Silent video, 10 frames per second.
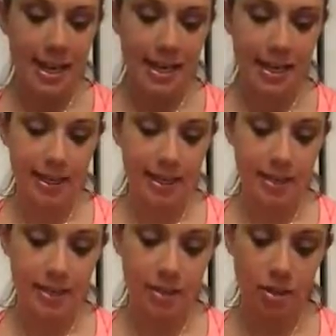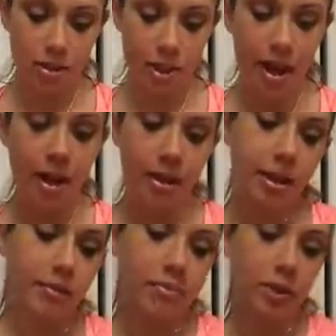and I thought I had
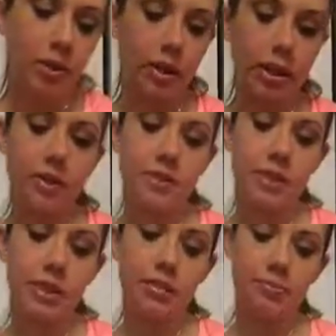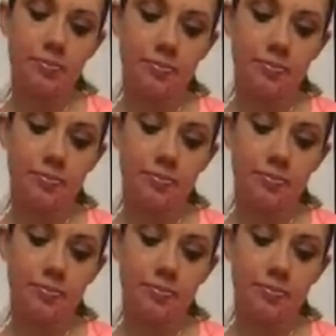it, so I left it,